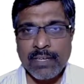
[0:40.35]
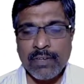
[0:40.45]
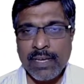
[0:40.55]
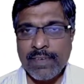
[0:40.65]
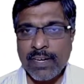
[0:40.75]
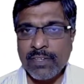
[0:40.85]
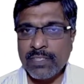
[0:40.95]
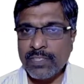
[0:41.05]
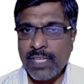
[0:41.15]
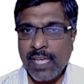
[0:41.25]
Today we are going to
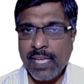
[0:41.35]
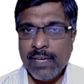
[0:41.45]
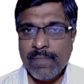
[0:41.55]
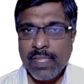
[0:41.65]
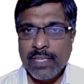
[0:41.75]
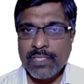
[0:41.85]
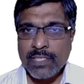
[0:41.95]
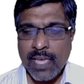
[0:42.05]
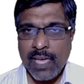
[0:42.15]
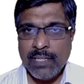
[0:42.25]
see
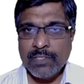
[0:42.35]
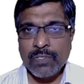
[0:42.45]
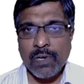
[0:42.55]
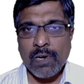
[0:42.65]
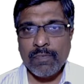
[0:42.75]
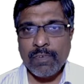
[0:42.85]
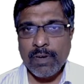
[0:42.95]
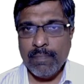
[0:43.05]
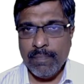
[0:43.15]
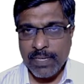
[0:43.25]
scales of
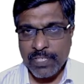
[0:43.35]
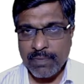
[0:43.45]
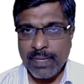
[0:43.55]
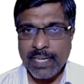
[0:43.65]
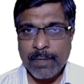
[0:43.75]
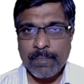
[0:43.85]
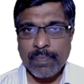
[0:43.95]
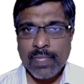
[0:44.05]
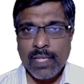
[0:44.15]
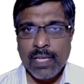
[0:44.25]
measurement.
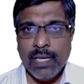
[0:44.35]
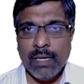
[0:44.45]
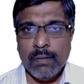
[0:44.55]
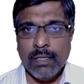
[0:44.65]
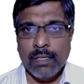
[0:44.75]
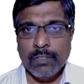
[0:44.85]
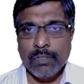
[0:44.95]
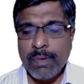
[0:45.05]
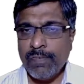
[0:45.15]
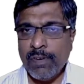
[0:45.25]
So
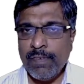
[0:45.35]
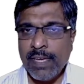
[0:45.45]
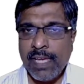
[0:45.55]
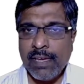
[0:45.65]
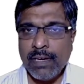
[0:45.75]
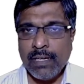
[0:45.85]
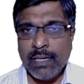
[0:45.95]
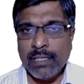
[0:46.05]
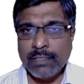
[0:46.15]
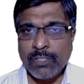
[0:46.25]
before we
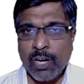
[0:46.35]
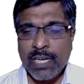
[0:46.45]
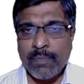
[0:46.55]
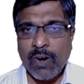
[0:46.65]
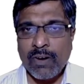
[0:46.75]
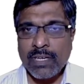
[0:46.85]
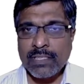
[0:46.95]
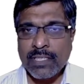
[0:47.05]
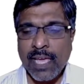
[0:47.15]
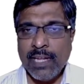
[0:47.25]
talk about
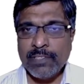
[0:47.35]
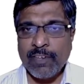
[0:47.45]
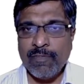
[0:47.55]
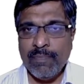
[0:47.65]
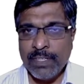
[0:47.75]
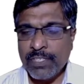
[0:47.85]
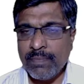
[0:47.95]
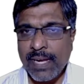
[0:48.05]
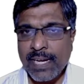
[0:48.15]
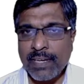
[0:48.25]
scales of
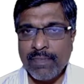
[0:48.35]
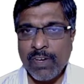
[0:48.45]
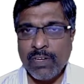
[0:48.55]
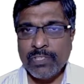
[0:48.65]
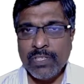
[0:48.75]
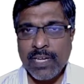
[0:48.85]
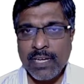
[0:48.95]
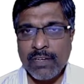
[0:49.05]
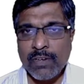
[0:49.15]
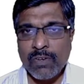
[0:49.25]
measurement, we also need
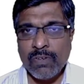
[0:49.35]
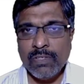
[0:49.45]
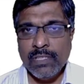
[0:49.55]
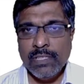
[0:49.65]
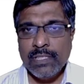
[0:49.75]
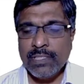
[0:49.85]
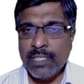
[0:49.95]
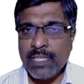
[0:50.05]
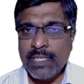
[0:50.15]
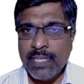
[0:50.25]
to know
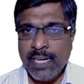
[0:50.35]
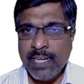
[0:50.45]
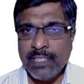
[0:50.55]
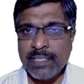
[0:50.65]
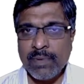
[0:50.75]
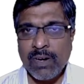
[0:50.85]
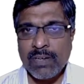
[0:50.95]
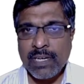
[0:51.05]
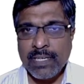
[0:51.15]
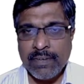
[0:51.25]
certain details
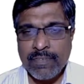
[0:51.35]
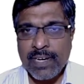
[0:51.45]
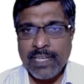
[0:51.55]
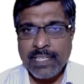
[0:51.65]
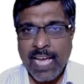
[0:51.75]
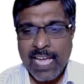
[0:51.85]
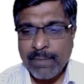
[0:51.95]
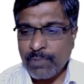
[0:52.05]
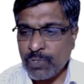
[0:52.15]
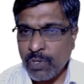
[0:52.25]
about different
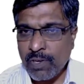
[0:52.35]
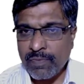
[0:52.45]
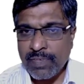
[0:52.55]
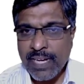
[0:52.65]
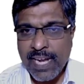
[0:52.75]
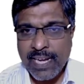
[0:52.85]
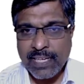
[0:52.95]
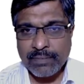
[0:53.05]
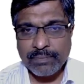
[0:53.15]
types of data.